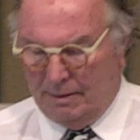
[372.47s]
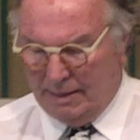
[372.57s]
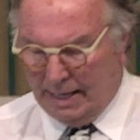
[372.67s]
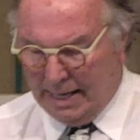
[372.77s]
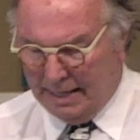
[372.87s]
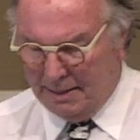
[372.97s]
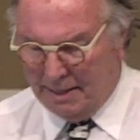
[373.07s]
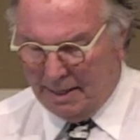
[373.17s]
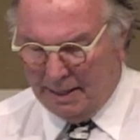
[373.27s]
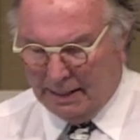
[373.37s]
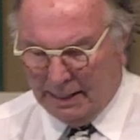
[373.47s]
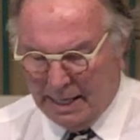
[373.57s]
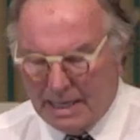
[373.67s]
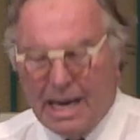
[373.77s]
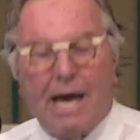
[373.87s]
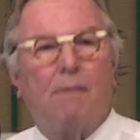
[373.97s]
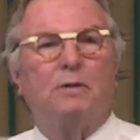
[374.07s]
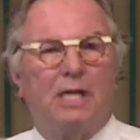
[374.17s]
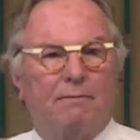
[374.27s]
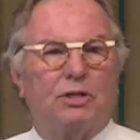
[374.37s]
And uh, he
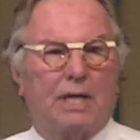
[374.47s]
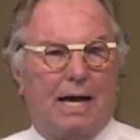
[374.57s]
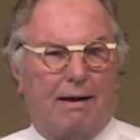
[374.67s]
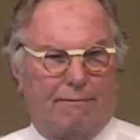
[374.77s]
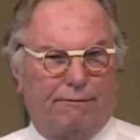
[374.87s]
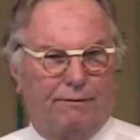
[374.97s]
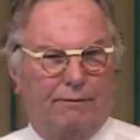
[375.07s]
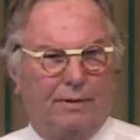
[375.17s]
helped himself.